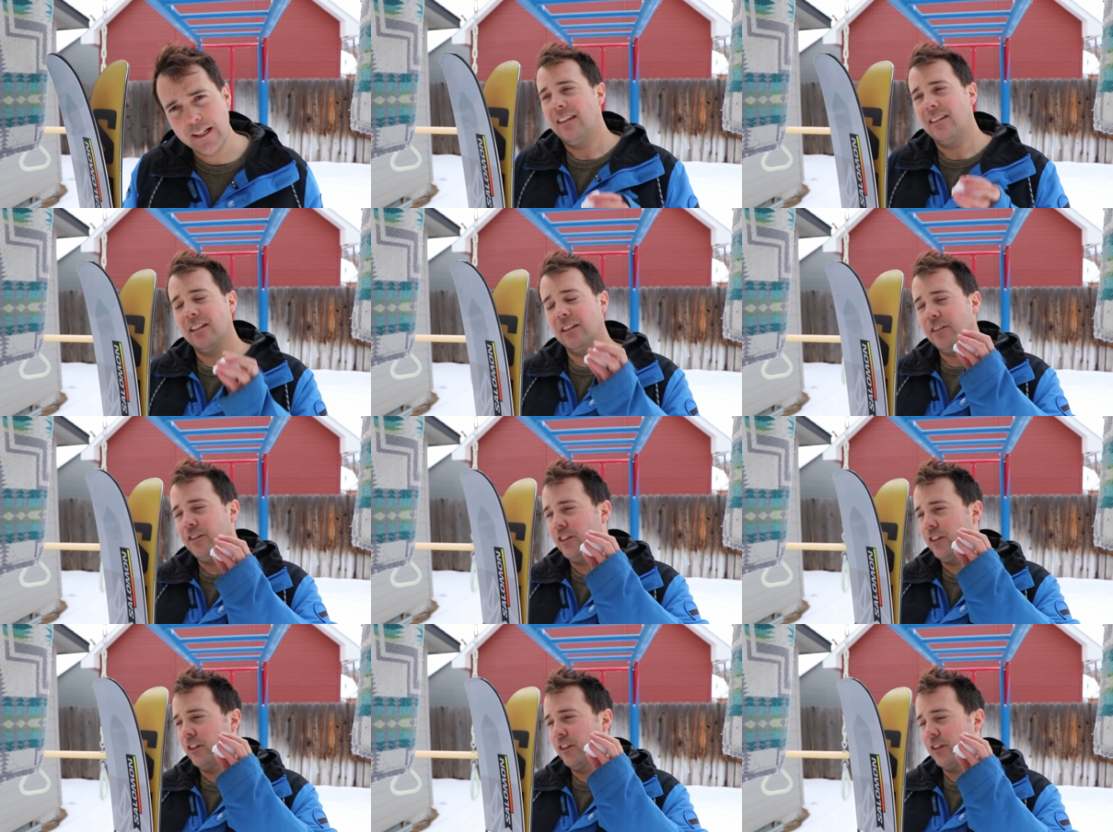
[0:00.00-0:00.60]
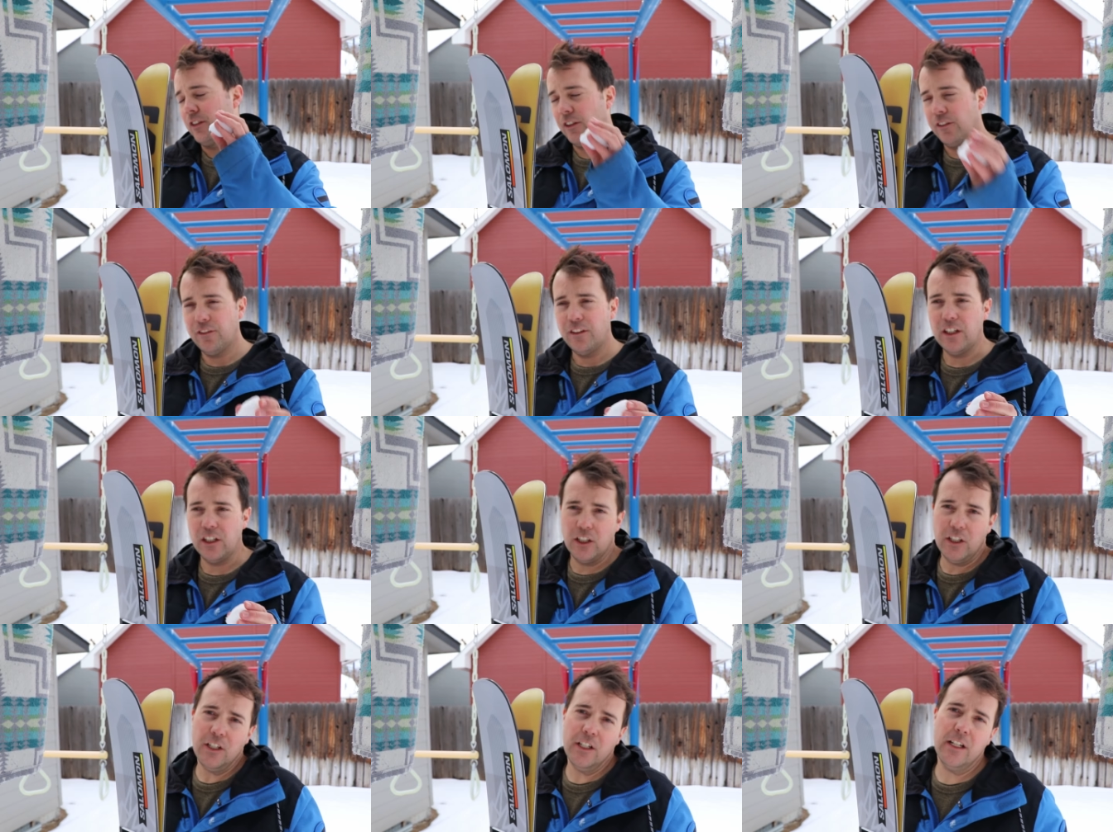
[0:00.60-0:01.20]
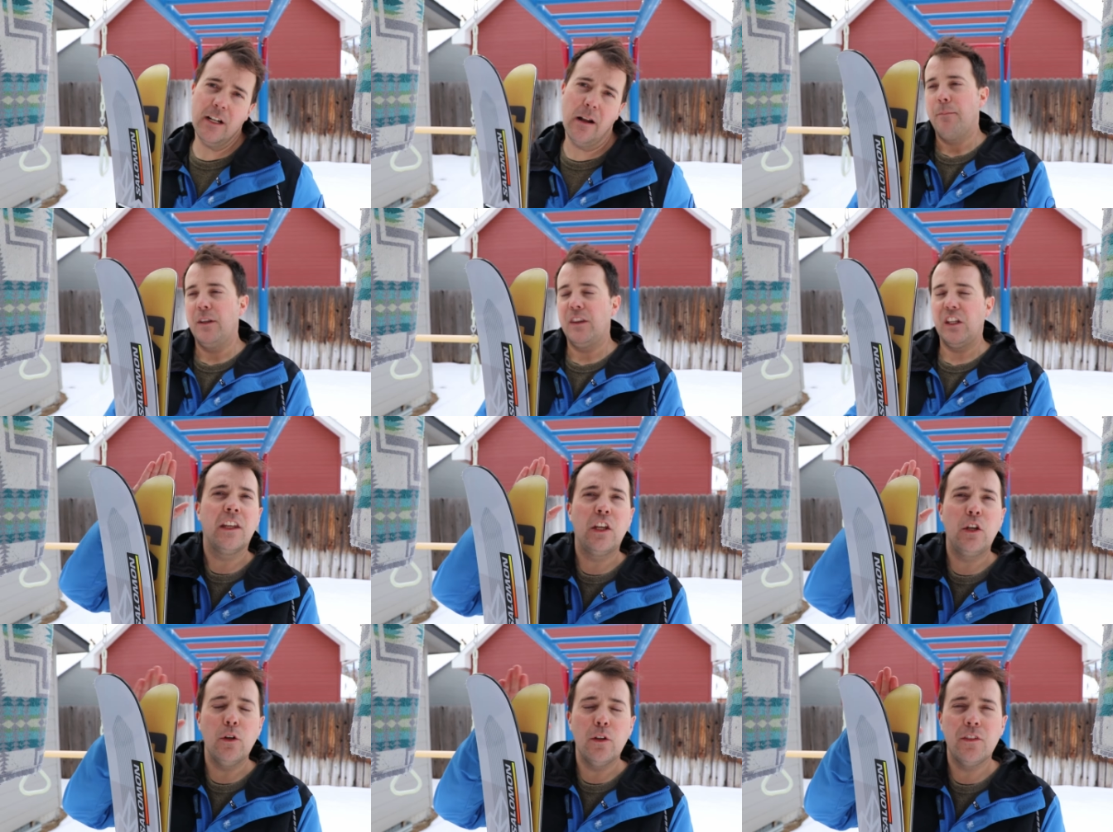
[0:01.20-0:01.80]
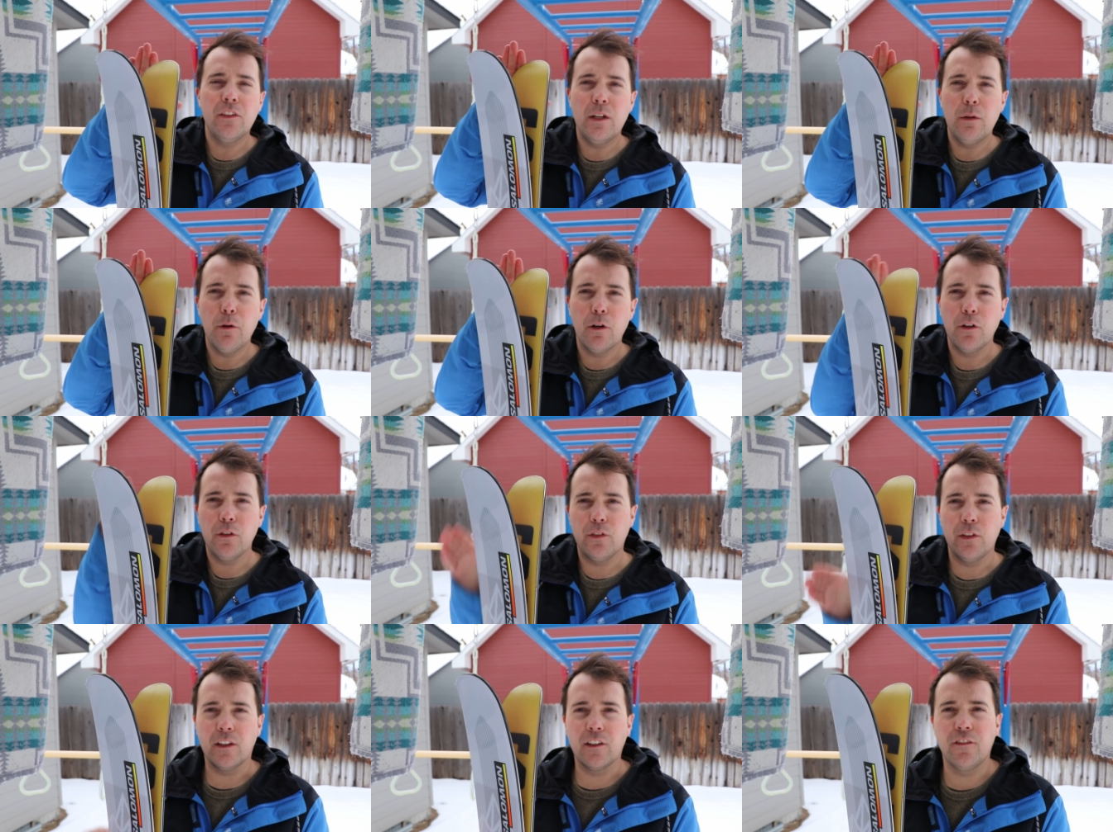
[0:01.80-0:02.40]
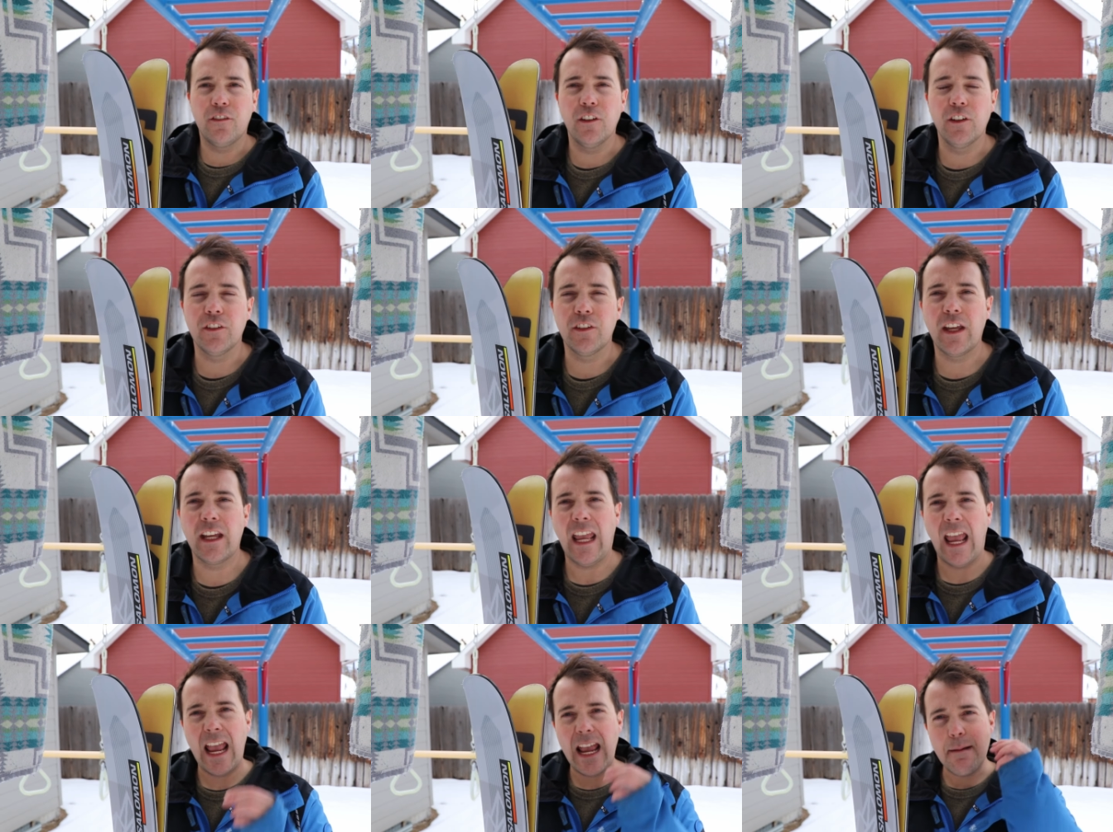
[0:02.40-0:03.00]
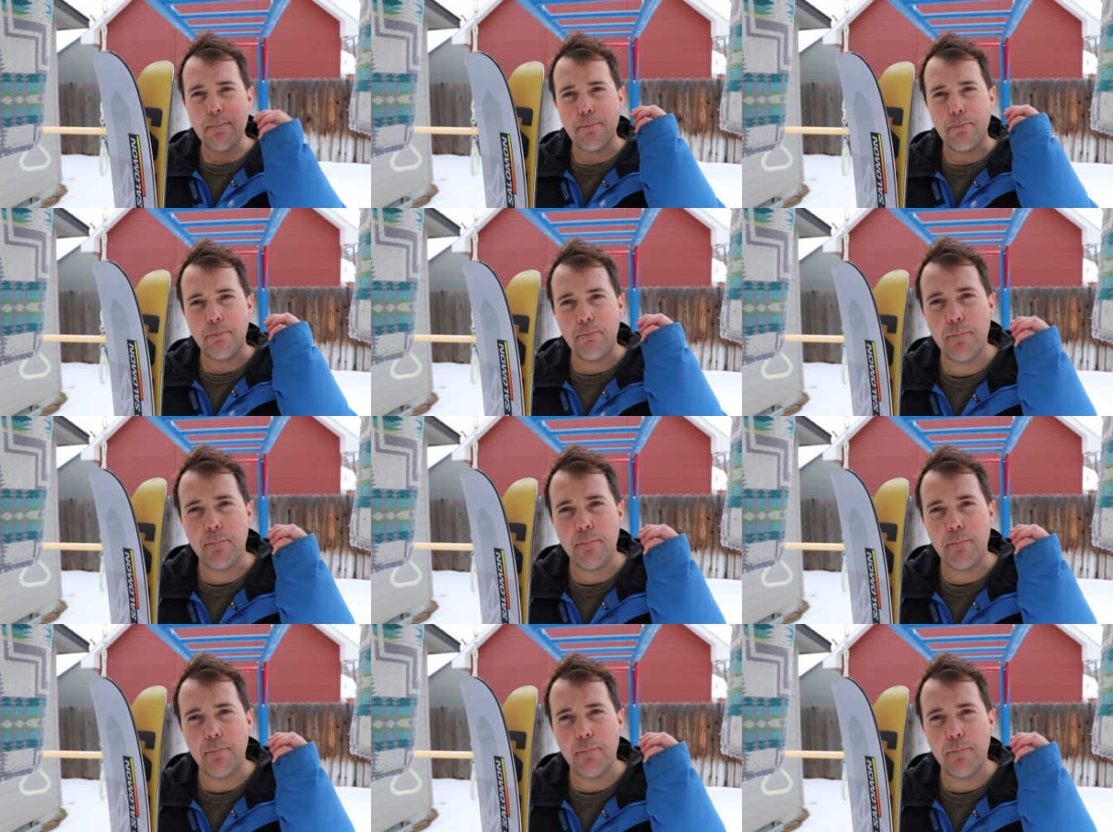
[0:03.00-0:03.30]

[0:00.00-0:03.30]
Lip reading: It still feels surfy and good, but the QST 106 feels like a